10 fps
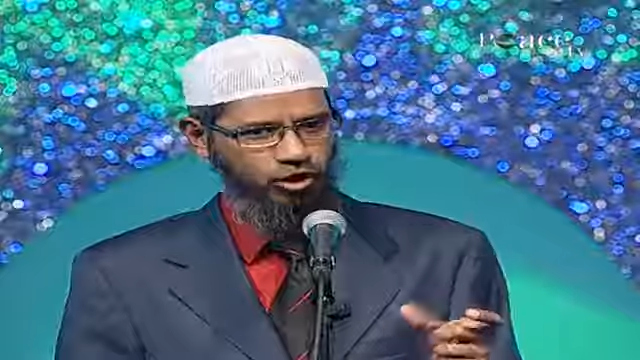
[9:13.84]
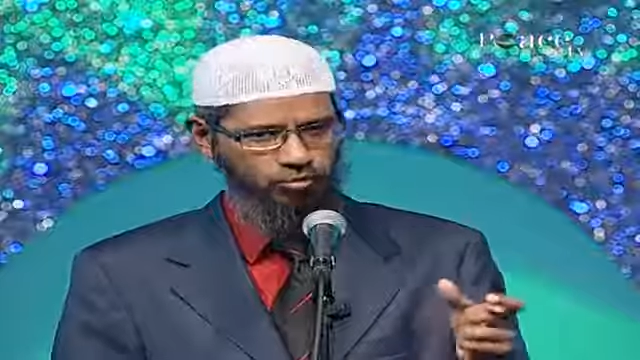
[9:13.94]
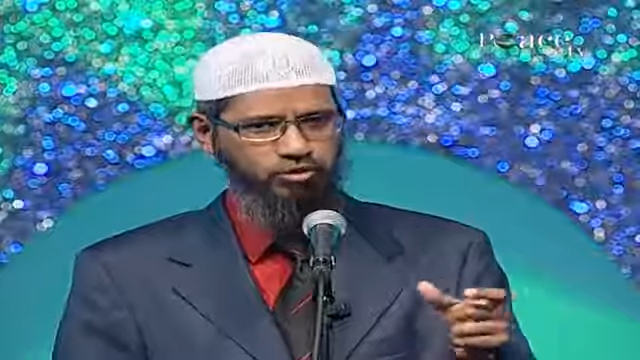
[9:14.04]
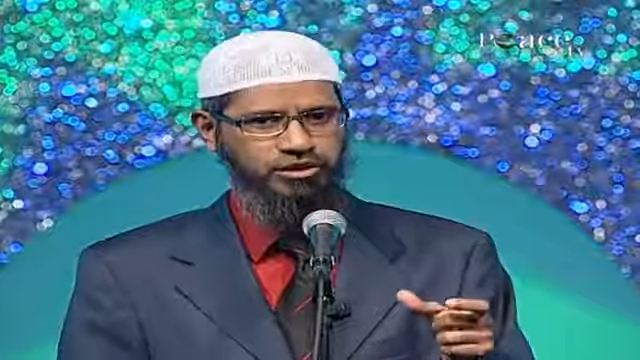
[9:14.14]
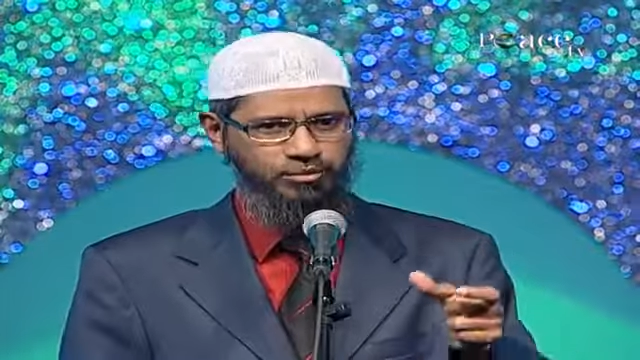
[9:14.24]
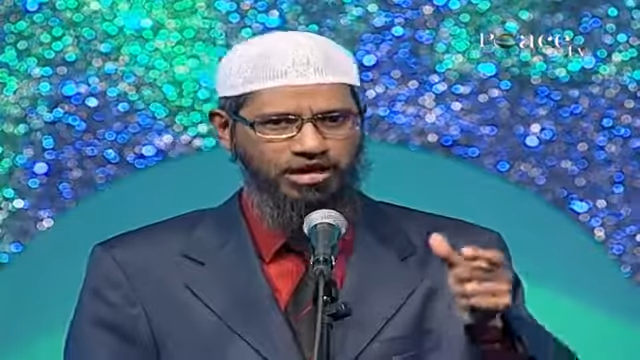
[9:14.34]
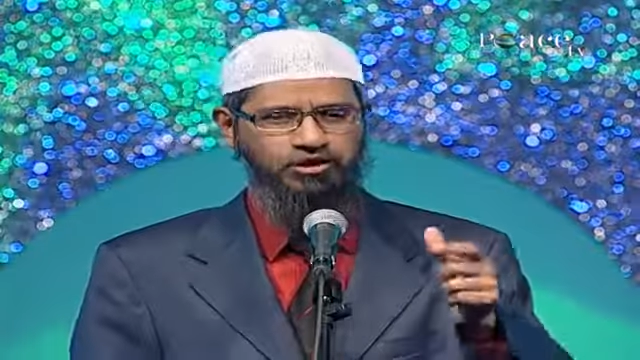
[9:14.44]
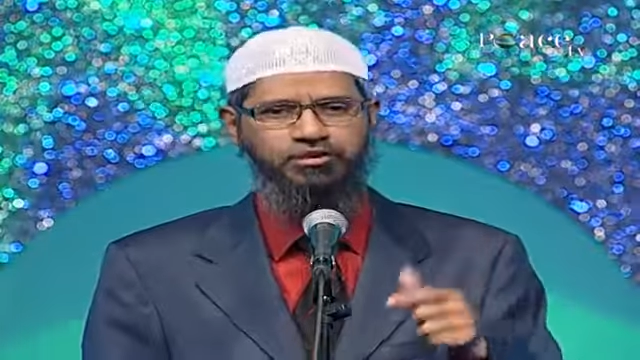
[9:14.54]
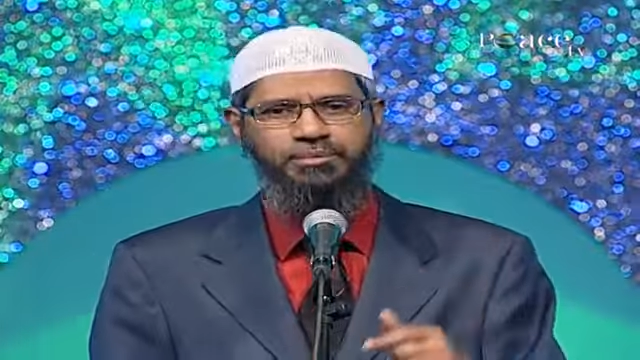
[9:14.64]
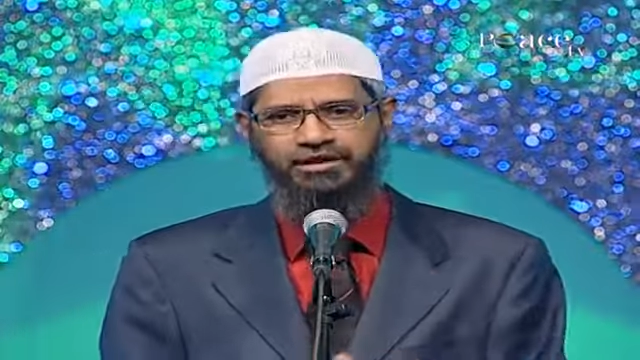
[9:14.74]
non-Muslim who
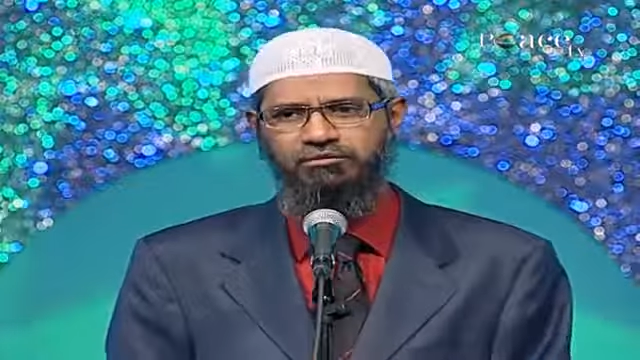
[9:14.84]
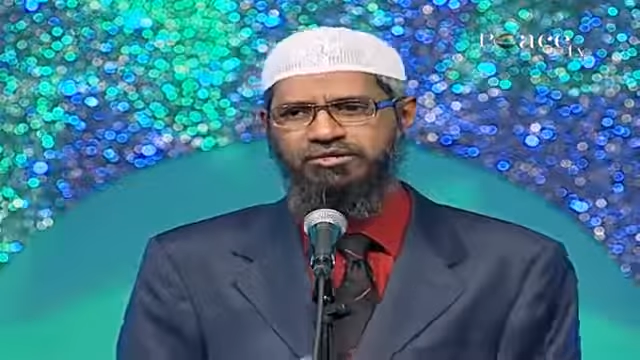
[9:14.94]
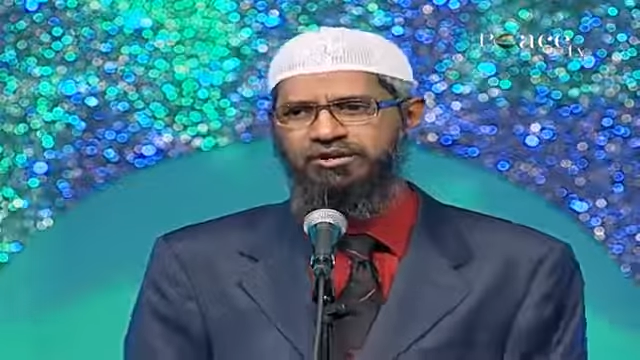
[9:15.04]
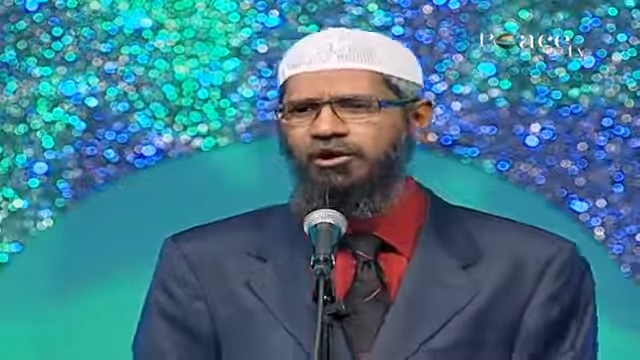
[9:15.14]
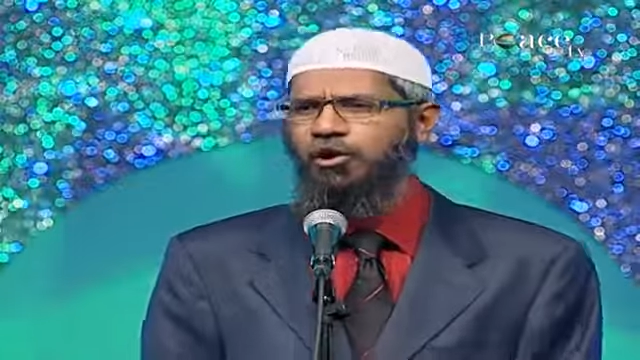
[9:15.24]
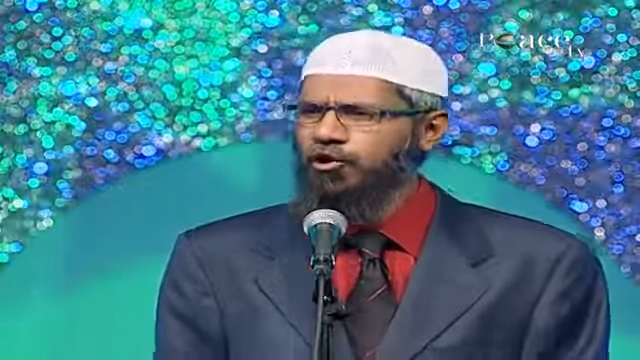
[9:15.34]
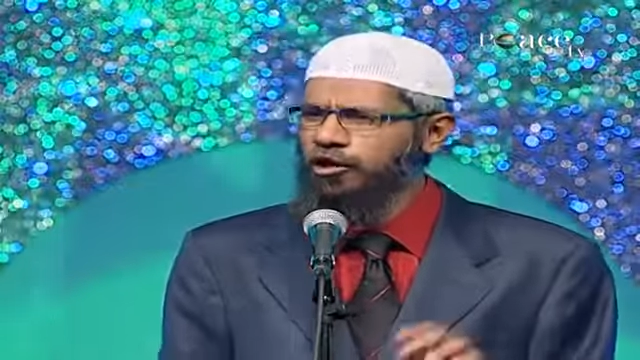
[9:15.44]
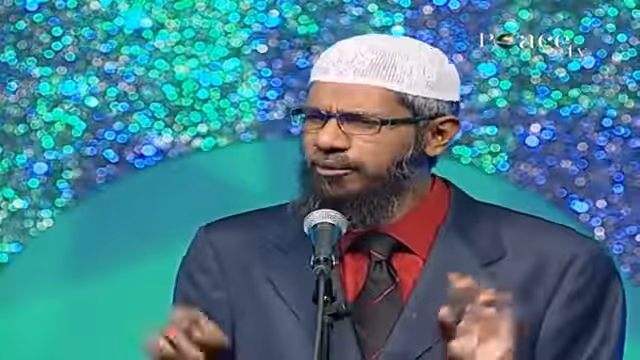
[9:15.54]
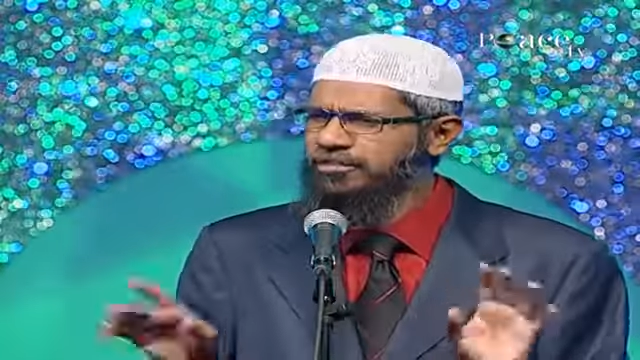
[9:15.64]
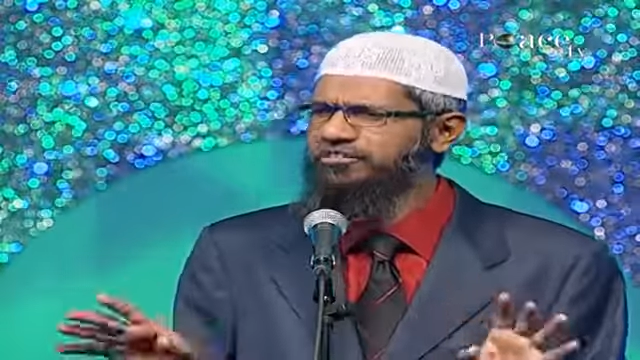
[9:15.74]
argued with Maximum. He said,
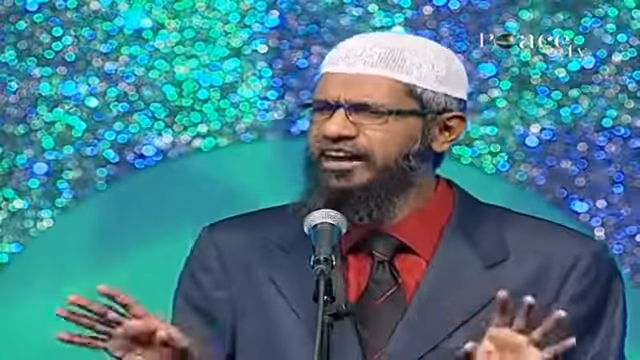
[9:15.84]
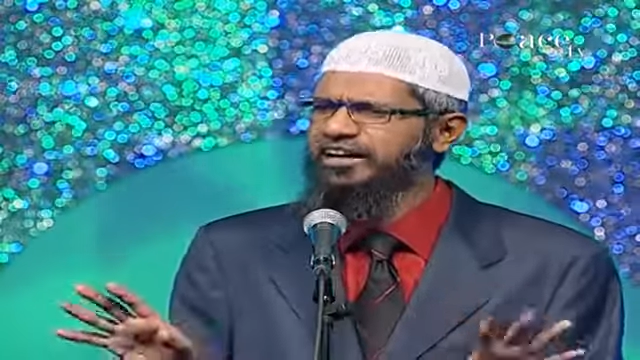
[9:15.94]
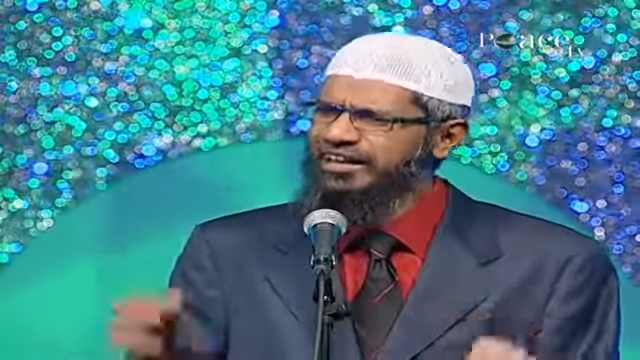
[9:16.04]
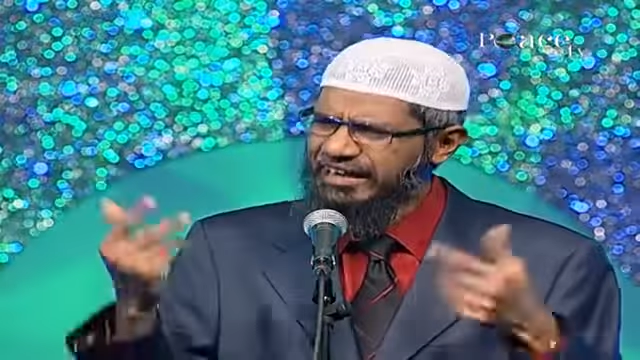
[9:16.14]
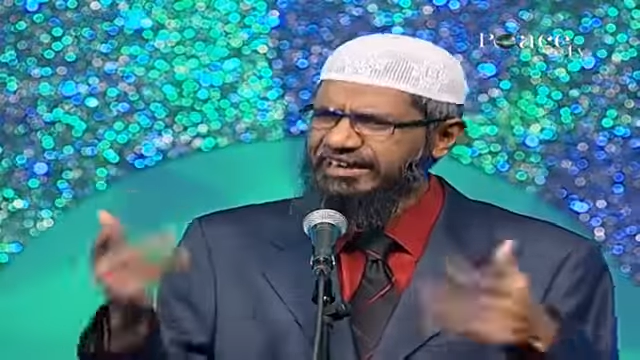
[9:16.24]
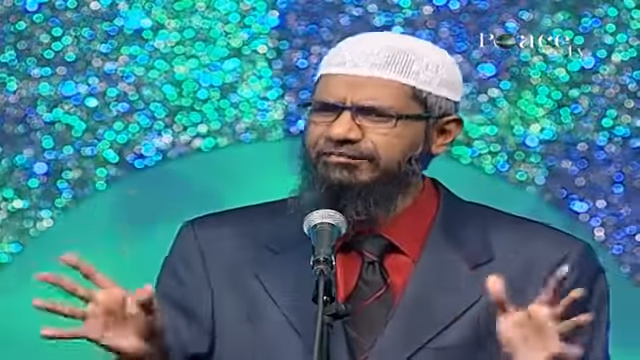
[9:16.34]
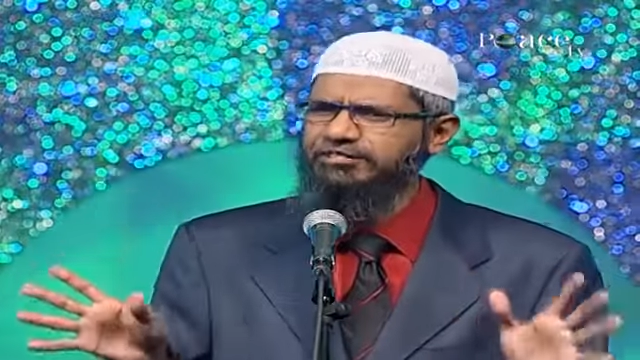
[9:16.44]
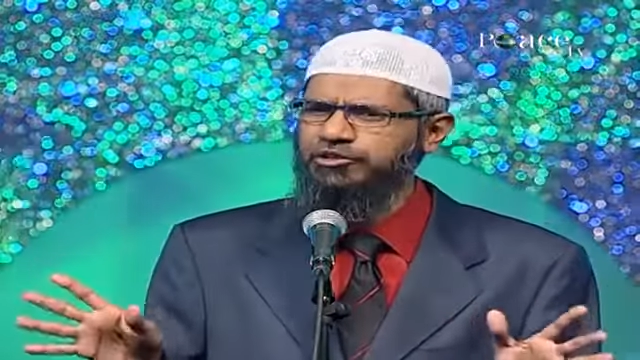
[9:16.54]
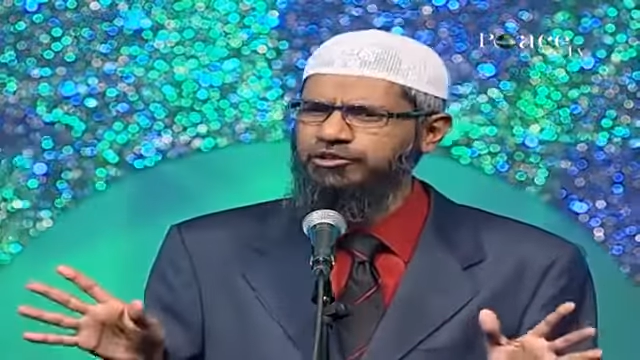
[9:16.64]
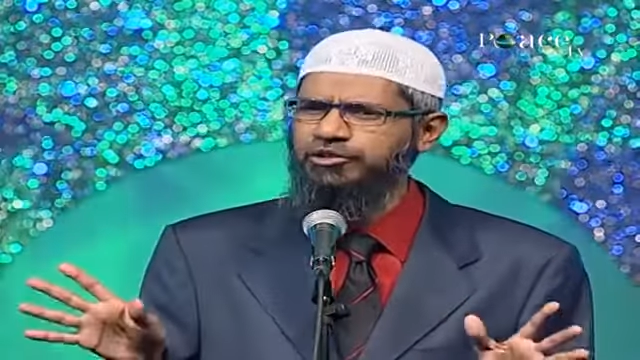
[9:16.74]
okay, Brother Zakir, I agree
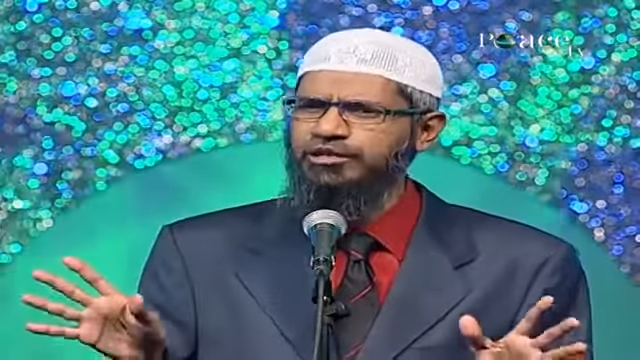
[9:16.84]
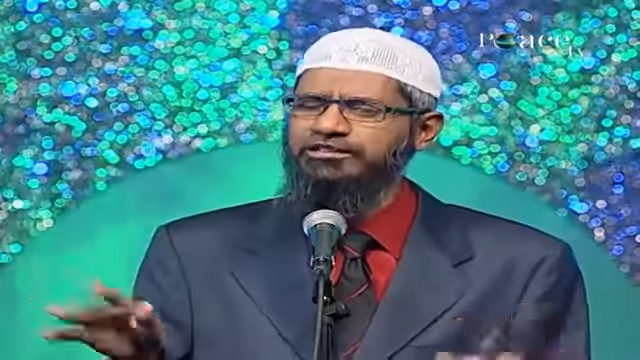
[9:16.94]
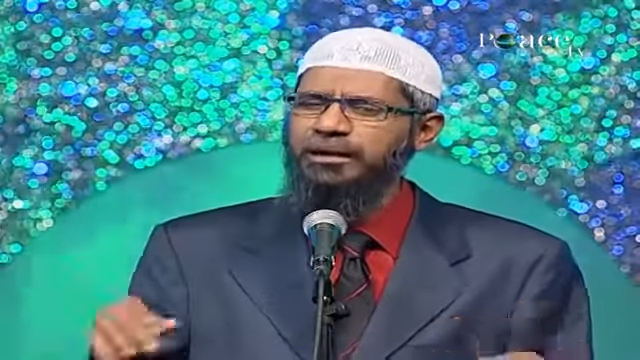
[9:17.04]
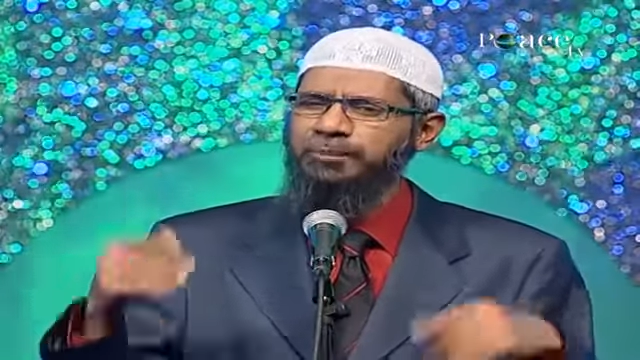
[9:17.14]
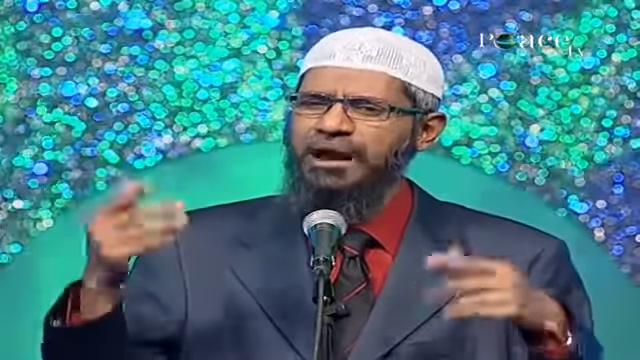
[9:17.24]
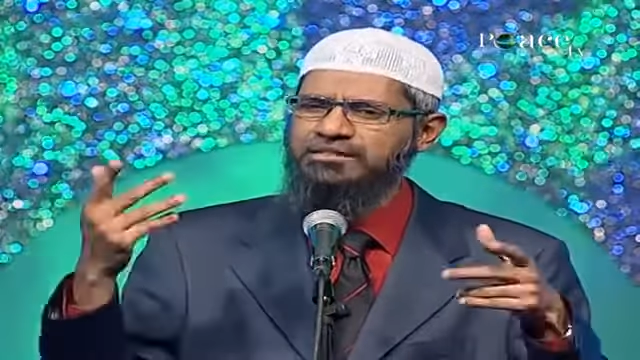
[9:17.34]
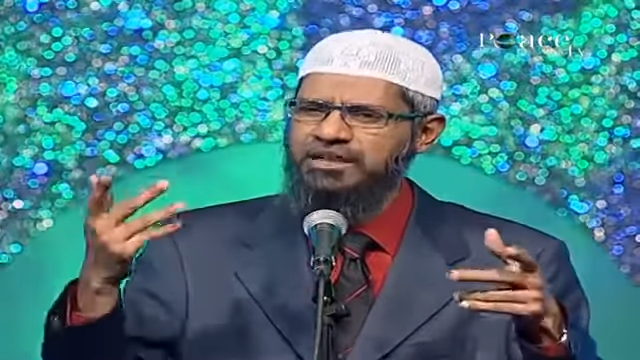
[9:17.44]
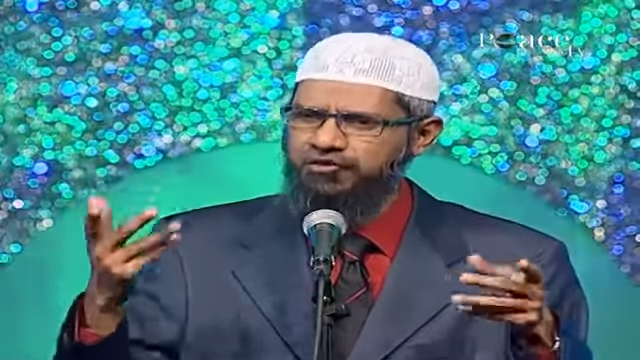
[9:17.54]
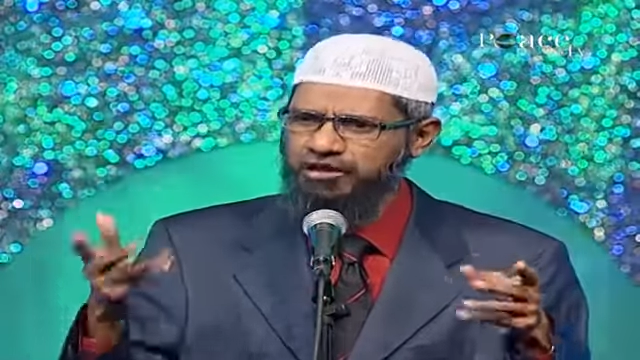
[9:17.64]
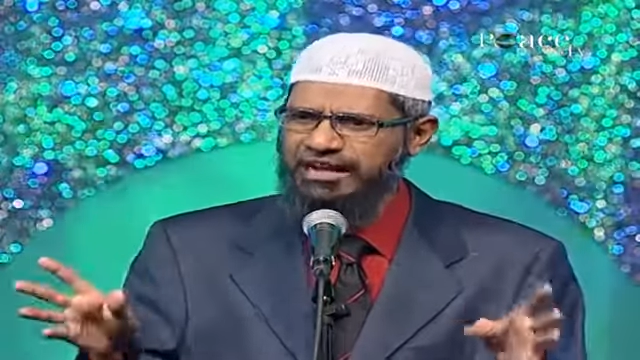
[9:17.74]
with you that plants have got